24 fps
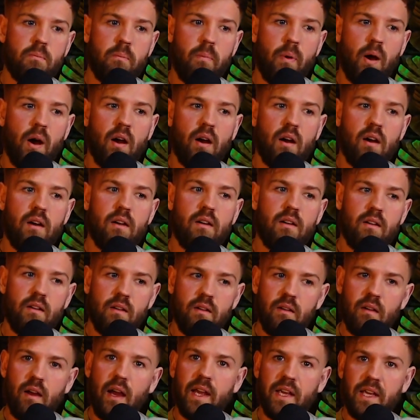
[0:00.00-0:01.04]
But
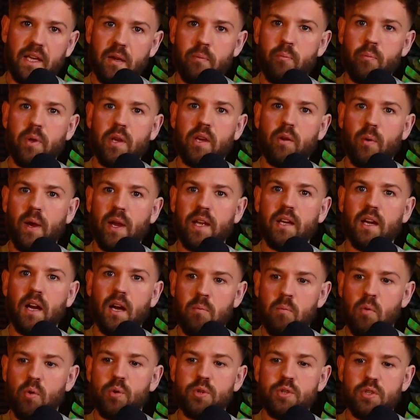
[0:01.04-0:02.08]
it can be quite
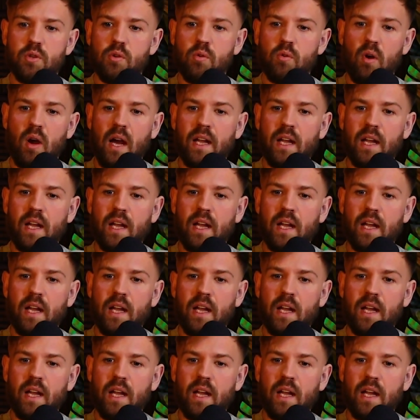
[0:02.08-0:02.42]
emotional,